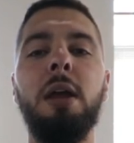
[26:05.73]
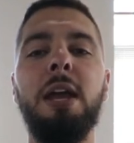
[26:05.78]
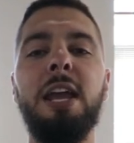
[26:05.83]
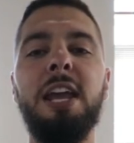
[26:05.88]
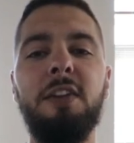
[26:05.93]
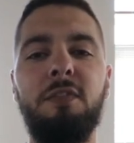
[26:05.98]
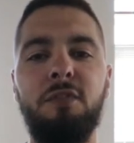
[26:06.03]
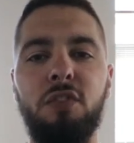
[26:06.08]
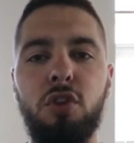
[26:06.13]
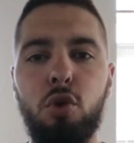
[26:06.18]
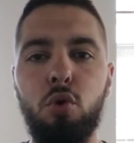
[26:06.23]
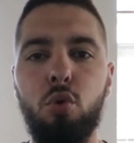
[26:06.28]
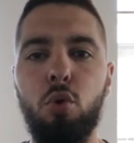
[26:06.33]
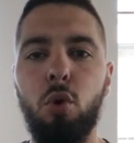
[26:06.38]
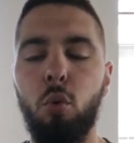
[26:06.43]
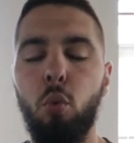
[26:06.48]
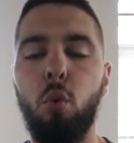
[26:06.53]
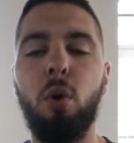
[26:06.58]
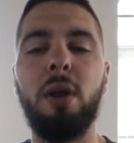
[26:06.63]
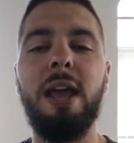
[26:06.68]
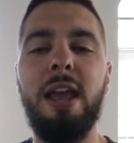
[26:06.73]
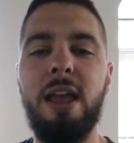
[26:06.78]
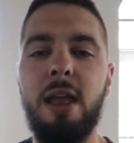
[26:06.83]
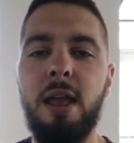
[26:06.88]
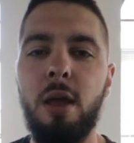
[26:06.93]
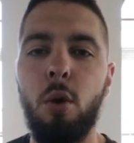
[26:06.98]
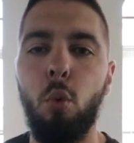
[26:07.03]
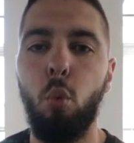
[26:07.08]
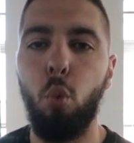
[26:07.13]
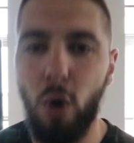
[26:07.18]
If you want
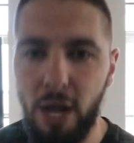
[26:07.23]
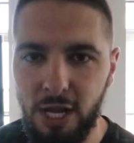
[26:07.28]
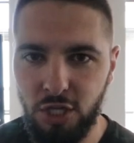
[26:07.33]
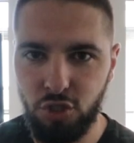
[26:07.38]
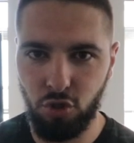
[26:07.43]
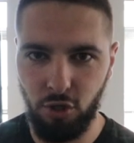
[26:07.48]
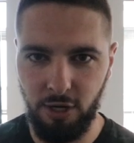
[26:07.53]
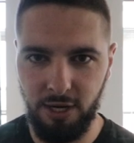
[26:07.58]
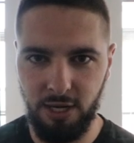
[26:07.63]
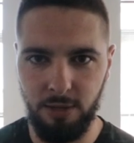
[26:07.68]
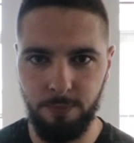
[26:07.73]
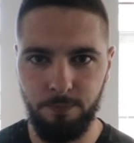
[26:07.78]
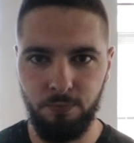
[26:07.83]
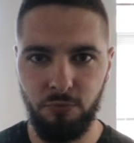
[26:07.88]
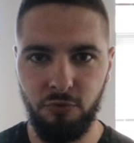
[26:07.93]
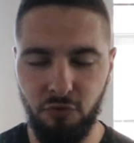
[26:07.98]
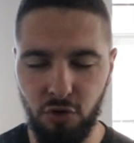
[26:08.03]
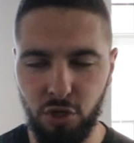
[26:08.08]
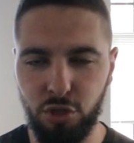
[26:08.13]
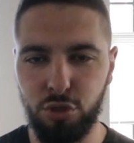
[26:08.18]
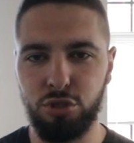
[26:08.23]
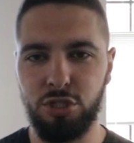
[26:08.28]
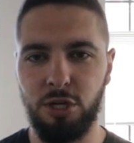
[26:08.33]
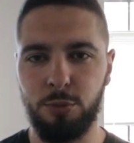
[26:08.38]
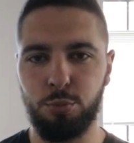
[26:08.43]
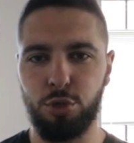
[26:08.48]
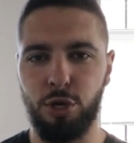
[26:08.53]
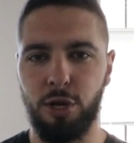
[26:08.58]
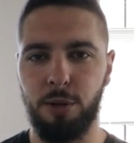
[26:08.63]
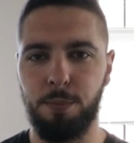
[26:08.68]
a weight training, vertical
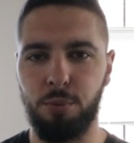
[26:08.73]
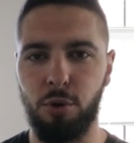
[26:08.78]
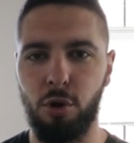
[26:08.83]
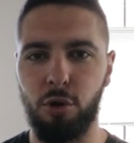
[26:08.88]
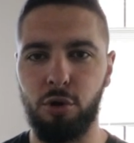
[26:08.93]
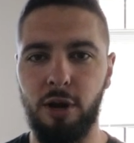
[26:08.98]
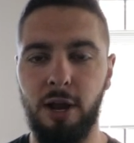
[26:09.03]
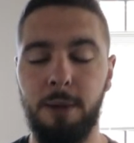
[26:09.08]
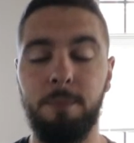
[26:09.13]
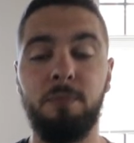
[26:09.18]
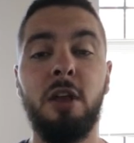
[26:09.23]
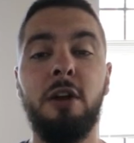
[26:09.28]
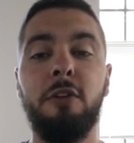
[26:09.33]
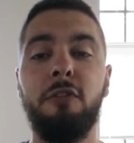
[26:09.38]
jump training program,